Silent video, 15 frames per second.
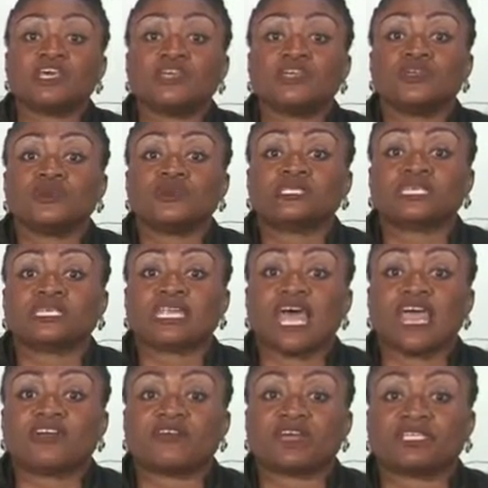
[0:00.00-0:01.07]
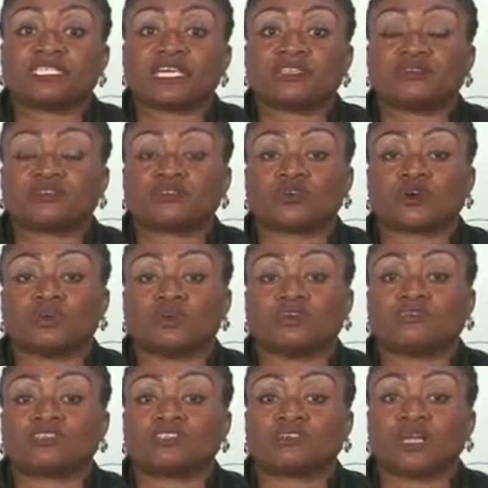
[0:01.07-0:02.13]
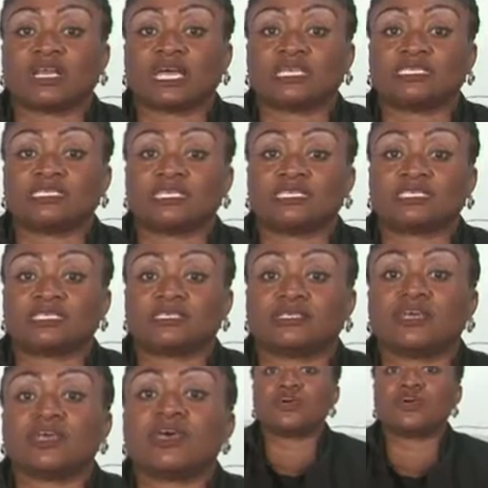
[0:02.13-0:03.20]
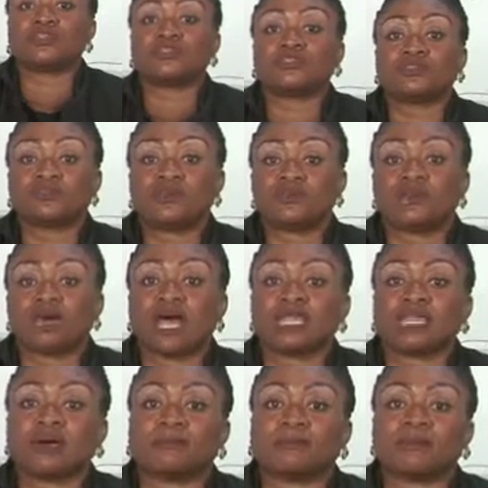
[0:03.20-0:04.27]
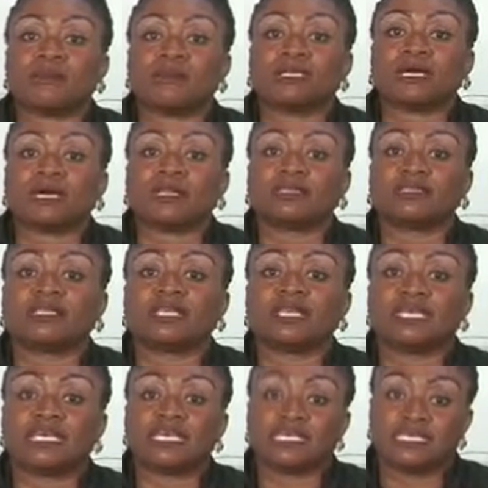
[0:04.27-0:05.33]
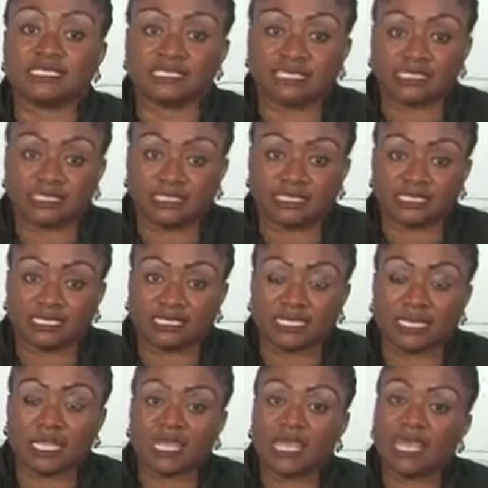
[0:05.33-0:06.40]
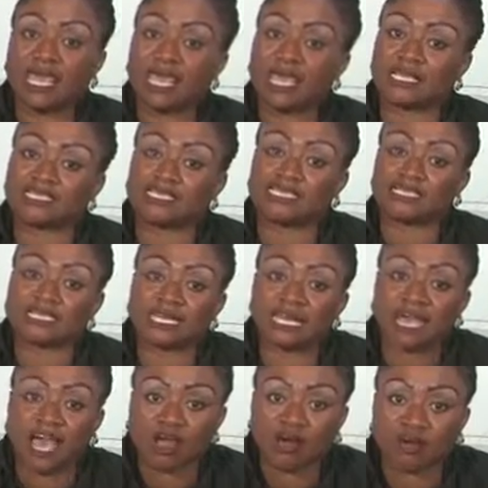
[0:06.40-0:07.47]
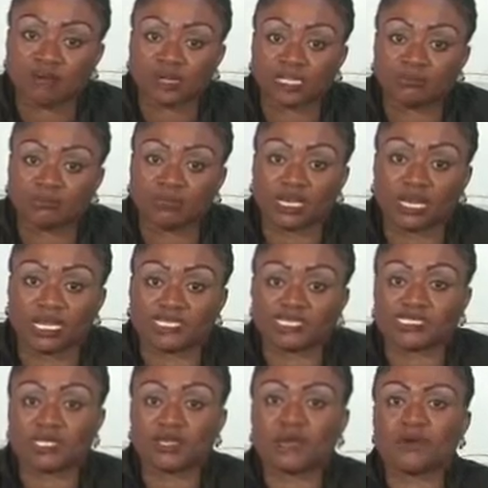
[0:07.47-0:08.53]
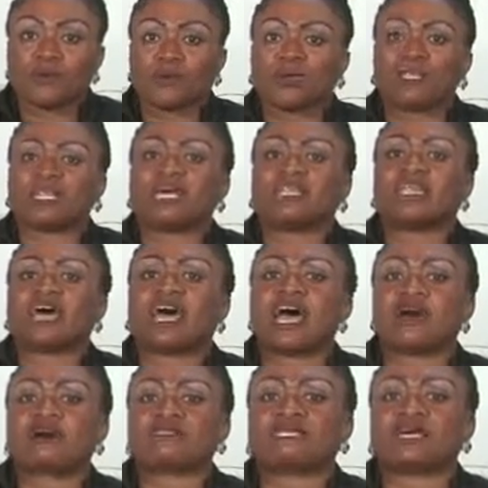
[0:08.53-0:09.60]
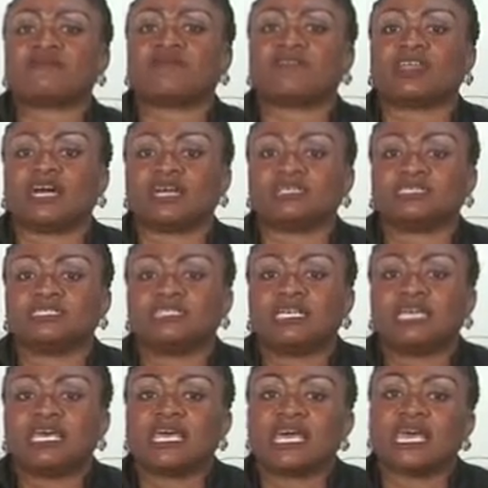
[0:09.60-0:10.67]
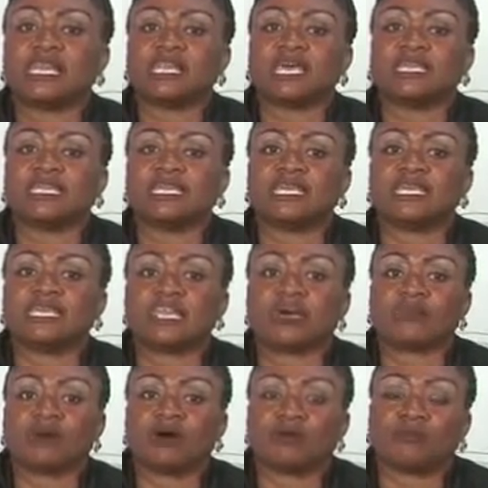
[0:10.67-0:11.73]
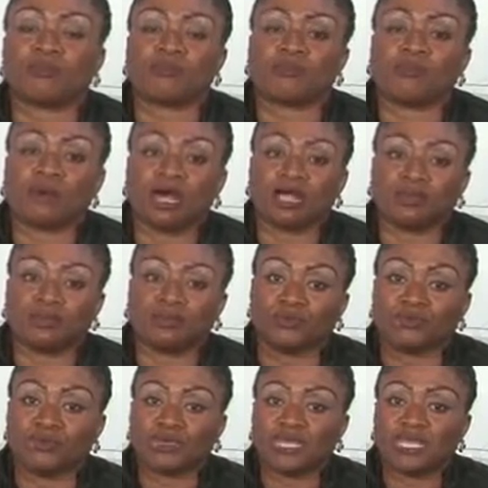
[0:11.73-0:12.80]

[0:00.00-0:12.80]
using direct endoscopic visualization through an abdominal incision. It is then anchored in place with an outer flange and an inner bump or balloon.